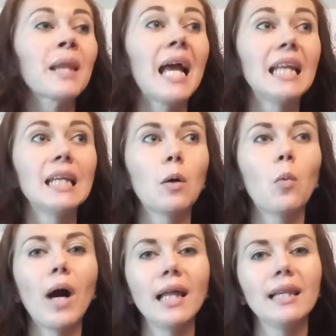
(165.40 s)
and
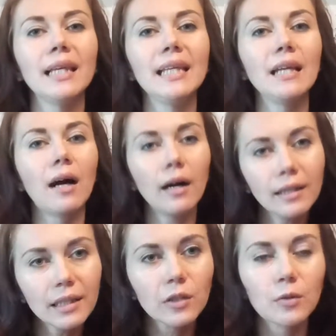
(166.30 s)
while in
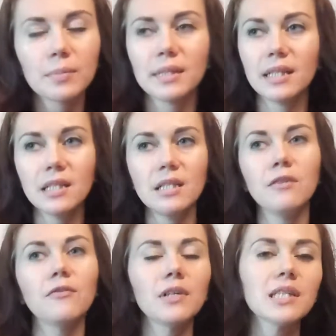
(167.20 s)
other groups this
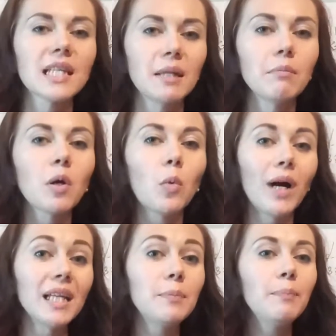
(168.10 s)
difference can be
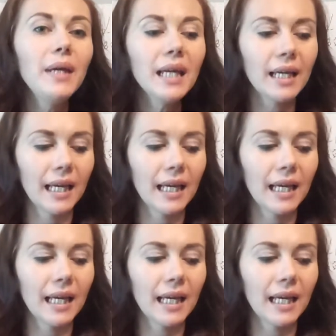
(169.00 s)
quite big,